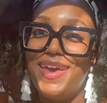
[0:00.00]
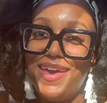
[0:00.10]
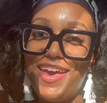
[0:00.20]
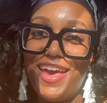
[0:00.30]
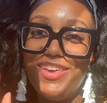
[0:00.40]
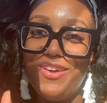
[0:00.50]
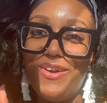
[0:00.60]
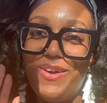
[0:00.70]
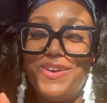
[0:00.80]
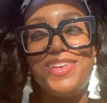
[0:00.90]
Hey
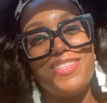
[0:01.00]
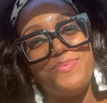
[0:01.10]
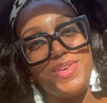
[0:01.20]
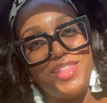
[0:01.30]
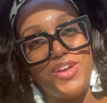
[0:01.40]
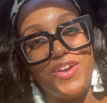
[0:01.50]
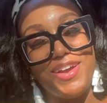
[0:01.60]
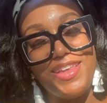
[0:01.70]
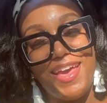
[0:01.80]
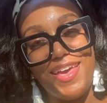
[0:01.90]
y'all, it's me
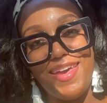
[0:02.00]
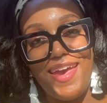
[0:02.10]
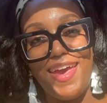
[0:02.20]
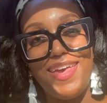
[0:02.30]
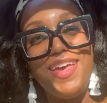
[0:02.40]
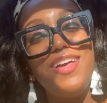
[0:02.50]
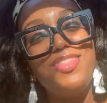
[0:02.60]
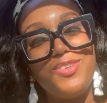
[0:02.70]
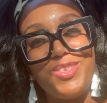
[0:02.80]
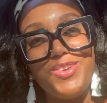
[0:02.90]
Lauren, aka uh,
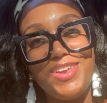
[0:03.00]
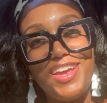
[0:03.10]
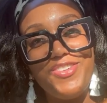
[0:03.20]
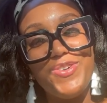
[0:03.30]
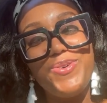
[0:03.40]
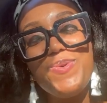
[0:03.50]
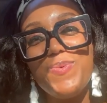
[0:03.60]
Loso So Natural.